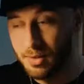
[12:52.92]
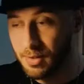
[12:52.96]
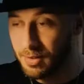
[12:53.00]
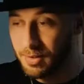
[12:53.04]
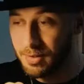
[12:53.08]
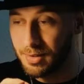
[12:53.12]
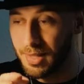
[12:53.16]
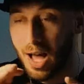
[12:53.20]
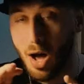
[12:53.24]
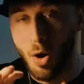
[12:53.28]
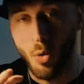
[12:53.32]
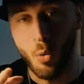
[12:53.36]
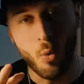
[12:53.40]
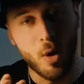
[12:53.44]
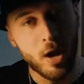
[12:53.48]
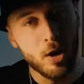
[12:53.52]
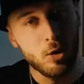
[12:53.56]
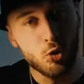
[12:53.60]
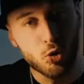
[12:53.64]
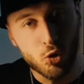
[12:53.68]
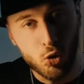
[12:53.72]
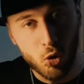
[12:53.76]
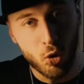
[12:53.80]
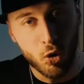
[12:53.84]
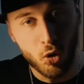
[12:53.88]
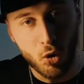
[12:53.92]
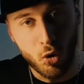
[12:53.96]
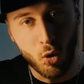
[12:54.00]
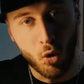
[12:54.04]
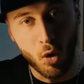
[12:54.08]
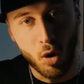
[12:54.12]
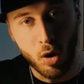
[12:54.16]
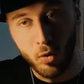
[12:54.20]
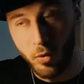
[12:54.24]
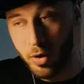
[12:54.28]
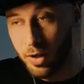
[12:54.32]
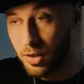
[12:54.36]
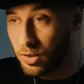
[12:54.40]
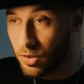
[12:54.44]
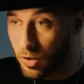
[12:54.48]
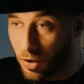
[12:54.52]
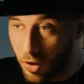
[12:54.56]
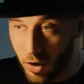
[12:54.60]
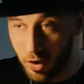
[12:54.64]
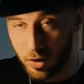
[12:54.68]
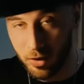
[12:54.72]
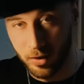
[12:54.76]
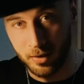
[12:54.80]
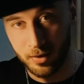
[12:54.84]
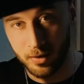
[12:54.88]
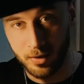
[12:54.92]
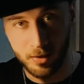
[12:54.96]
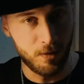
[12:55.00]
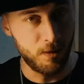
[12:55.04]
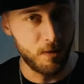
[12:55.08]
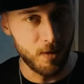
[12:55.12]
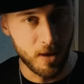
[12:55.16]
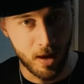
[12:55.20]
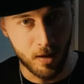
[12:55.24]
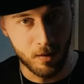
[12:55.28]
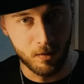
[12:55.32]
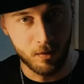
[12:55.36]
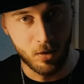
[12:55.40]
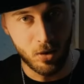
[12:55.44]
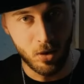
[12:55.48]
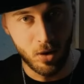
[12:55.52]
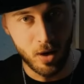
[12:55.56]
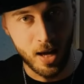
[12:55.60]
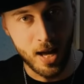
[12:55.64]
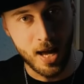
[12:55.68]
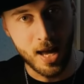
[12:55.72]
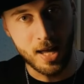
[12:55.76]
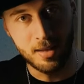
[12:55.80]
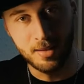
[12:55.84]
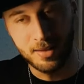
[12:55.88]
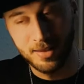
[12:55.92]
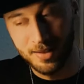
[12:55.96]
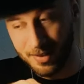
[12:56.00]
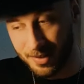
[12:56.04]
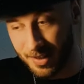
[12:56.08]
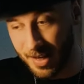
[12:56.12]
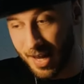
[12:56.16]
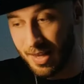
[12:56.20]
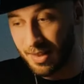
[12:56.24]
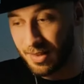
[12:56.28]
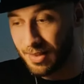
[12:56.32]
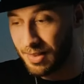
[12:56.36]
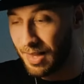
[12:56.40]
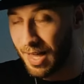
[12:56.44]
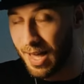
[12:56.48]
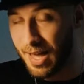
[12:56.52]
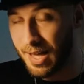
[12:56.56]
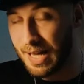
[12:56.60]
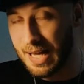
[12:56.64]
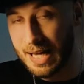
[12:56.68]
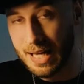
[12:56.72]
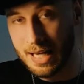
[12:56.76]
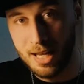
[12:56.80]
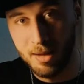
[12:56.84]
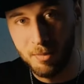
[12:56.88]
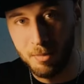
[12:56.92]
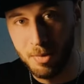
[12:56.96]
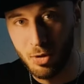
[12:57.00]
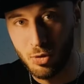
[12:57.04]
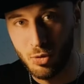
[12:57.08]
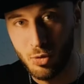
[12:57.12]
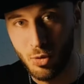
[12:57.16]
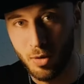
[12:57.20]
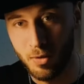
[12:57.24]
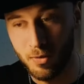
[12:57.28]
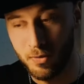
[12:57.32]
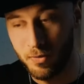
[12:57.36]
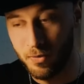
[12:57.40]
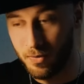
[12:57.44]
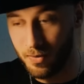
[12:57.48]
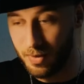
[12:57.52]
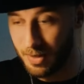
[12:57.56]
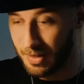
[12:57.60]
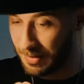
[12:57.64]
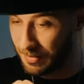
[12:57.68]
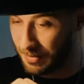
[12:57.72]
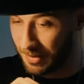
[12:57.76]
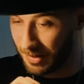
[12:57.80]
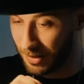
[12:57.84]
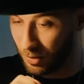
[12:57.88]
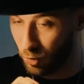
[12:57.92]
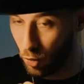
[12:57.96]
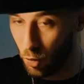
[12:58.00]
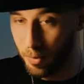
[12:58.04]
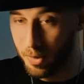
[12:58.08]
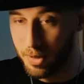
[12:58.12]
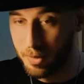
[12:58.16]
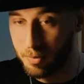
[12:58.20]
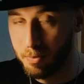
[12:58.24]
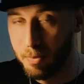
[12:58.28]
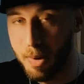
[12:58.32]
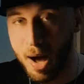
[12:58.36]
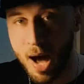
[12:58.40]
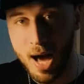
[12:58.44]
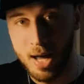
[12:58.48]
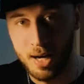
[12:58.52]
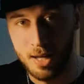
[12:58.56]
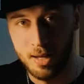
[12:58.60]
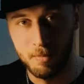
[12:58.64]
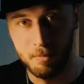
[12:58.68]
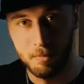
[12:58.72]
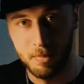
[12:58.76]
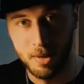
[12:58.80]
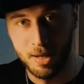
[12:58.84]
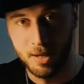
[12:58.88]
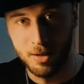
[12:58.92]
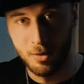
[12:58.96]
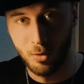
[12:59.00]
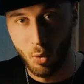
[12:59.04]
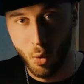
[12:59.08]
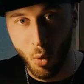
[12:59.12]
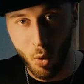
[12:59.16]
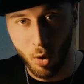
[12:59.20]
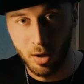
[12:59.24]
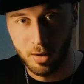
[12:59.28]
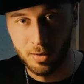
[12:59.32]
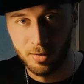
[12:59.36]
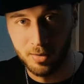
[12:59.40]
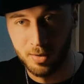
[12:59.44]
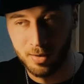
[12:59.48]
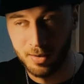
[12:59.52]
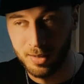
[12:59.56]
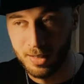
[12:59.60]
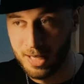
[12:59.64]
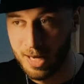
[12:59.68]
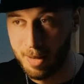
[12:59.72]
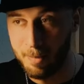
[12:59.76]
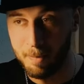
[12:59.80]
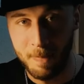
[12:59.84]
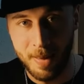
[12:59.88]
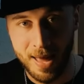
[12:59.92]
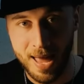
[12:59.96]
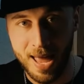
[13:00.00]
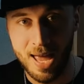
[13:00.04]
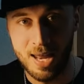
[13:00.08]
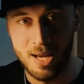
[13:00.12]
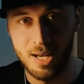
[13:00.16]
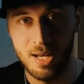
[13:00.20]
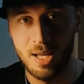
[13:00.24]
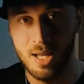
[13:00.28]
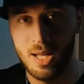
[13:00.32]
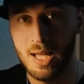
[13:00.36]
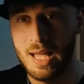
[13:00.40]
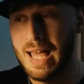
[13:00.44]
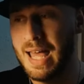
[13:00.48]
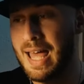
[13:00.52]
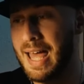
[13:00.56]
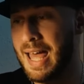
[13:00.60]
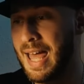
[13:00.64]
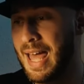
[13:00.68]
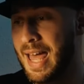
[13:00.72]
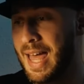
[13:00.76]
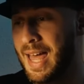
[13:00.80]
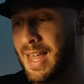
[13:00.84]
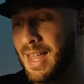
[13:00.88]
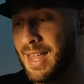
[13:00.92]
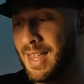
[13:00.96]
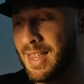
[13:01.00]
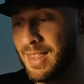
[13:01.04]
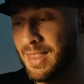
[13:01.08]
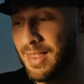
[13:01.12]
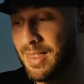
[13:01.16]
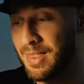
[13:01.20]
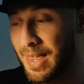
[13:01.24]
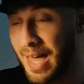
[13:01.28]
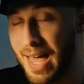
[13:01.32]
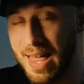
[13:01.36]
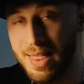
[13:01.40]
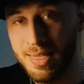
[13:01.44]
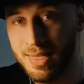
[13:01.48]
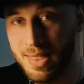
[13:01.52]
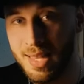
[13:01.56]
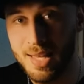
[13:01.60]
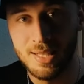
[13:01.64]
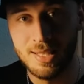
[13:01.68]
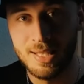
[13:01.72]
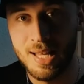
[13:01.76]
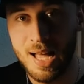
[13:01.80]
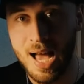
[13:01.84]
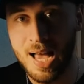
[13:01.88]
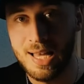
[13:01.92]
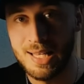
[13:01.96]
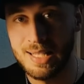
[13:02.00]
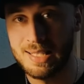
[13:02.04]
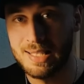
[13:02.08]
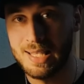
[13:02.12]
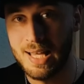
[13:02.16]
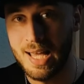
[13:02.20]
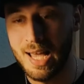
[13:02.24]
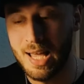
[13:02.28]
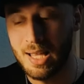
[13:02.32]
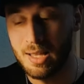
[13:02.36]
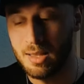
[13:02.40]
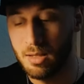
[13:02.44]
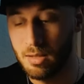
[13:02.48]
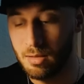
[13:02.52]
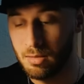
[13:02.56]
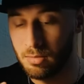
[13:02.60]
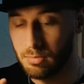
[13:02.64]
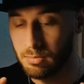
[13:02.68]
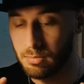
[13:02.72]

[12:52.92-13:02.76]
Now, when Curko returned the favor and sent like an image of human body being cooked in a pan, then this guy said,